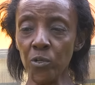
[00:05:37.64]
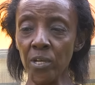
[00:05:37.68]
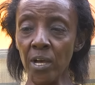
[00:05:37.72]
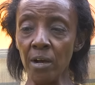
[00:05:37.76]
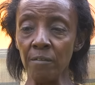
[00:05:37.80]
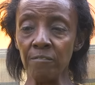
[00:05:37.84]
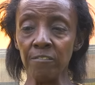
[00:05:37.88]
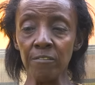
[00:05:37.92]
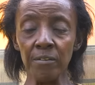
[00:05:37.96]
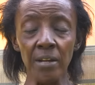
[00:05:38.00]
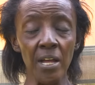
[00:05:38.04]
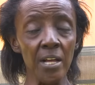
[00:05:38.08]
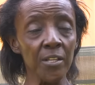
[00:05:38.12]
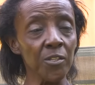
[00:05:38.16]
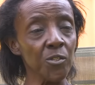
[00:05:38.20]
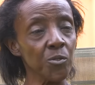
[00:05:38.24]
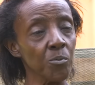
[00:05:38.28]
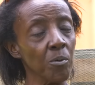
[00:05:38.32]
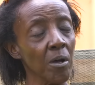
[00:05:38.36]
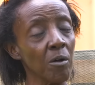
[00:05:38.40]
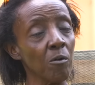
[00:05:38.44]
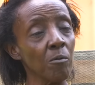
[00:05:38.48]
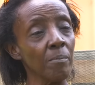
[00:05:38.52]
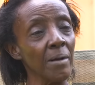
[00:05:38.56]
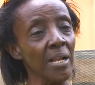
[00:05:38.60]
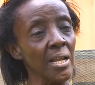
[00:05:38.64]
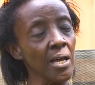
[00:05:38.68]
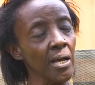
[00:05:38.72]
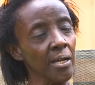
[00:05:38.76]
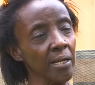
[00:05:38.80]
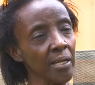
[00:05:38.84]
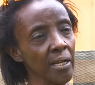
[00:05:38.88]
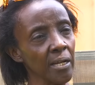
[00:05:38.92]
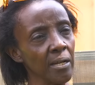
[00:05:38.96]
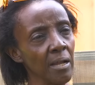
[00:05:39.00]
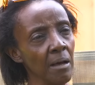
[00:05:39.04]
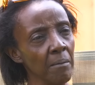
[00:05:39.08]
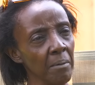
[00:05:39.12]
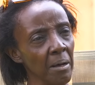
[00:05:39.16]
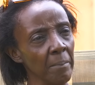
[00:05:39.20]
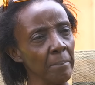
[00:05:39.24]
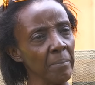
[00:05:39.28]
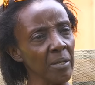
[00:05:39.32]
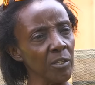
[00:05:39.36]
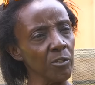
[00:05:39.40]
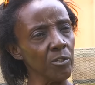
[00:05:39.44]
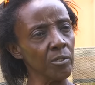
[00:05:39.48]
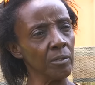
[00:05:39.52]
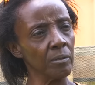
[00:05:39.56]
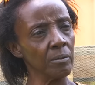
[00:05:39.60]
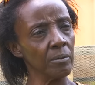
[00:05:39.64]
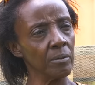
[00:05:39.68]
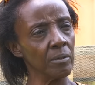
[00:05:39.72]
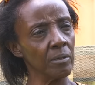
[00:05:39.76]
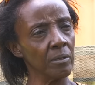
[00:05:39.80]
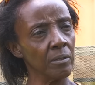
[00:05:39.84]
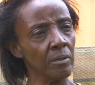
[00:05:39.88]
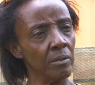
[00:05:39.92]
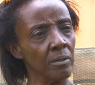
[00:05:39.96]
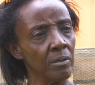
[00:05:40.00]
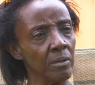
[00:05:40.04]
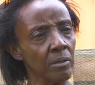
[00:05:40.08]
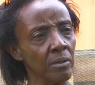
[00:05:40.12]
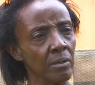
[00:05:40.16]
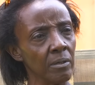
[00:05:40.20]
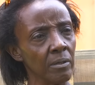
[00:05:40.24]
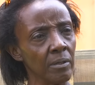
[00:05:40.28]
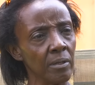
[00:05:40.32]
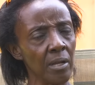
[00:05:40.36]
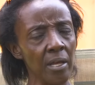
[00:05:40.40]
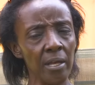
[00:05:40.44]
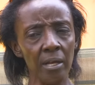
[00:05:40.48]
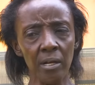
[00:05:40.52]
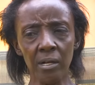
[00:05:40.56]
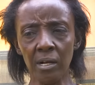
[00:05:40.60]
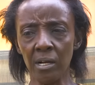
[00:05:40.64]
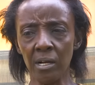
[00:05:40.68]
yavunaanyizibwa ku balangira n'abambejja. Naye